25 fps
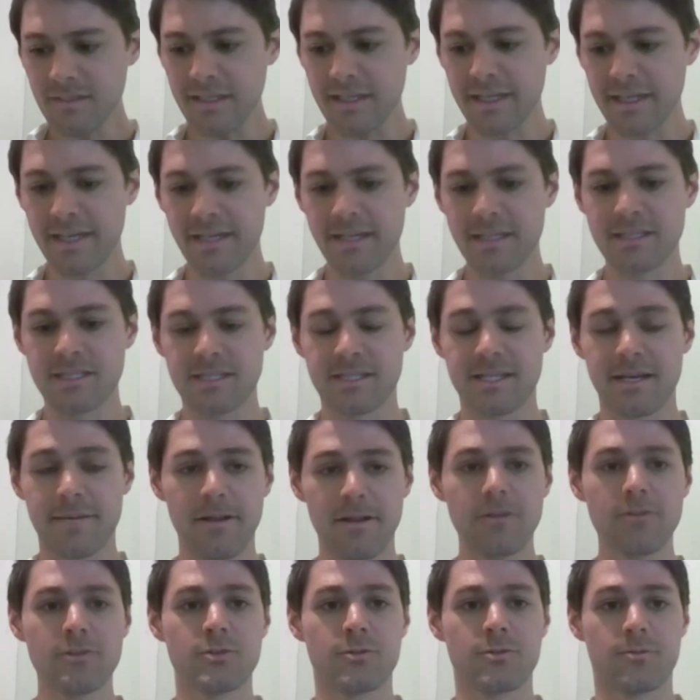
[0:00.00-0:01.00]
is
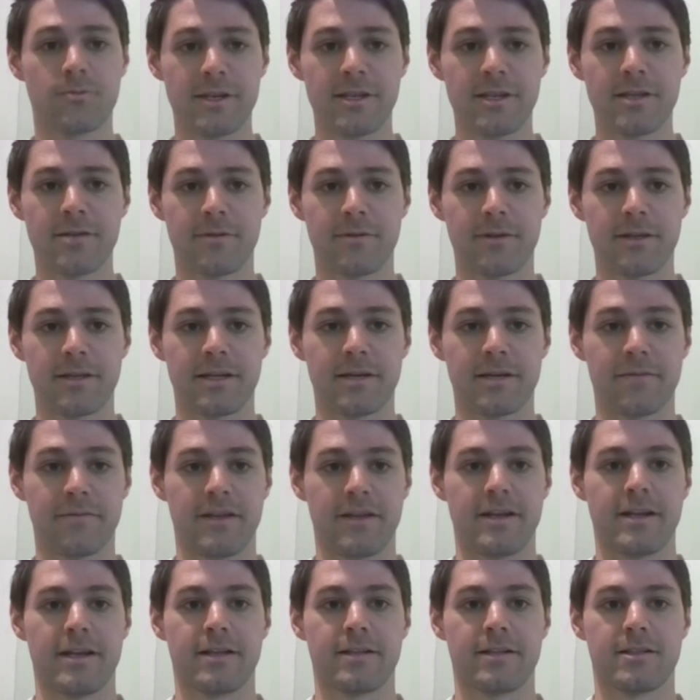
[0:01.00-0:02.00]
Tempello is really, really
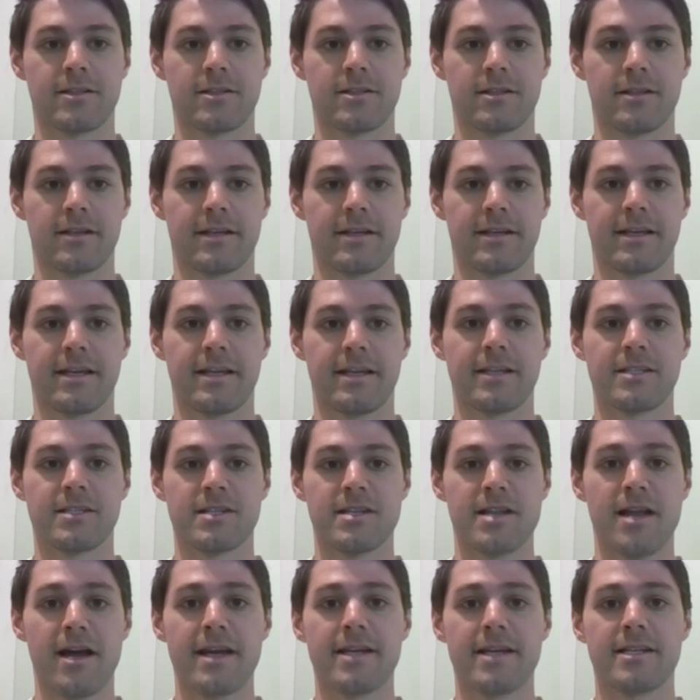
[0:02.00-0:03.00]
convenient. Like it is
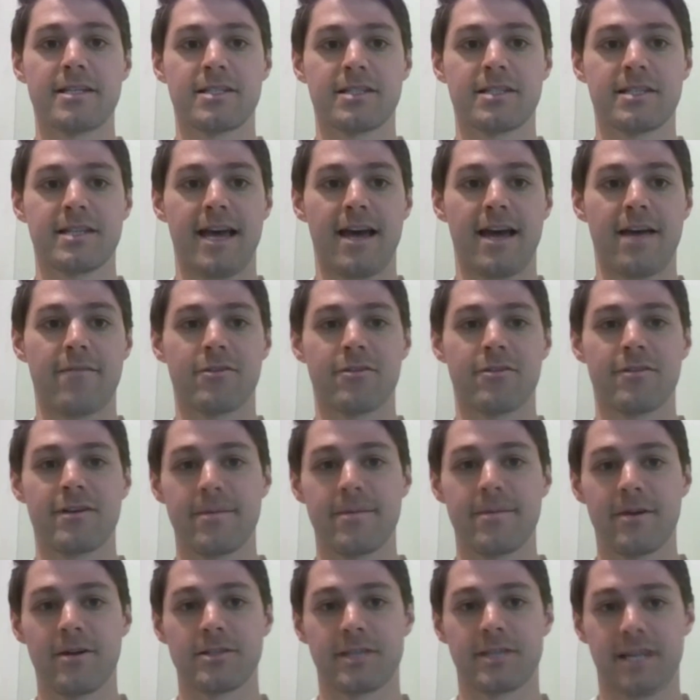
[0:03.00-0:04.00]
nice to have your
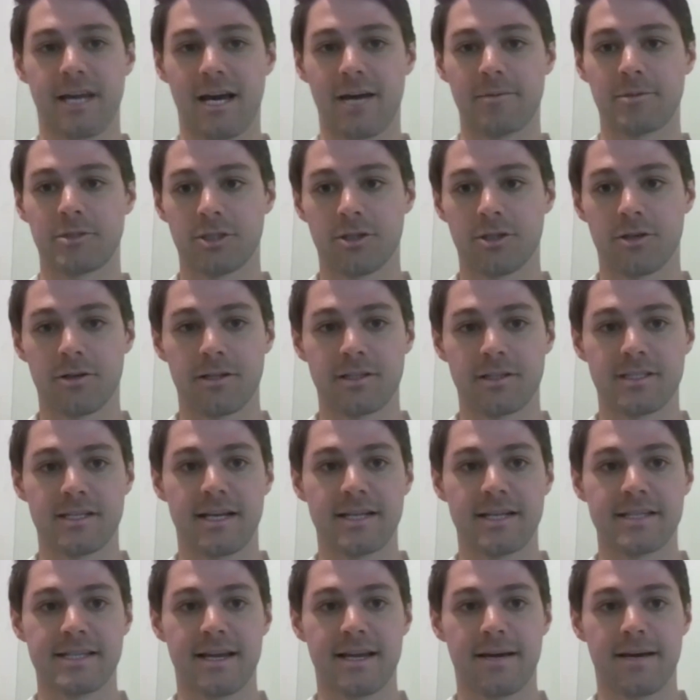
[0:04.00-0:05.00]
emails captured. It's
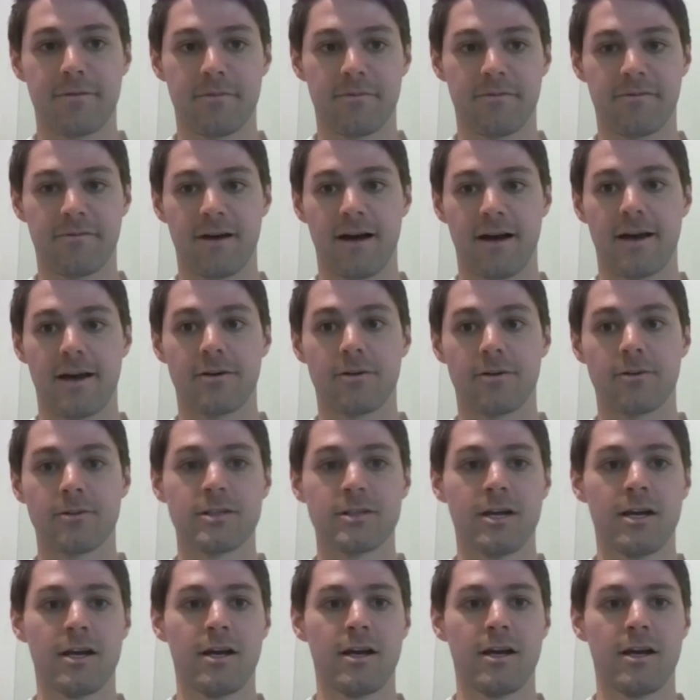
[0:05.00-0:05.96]
nice to have them filed.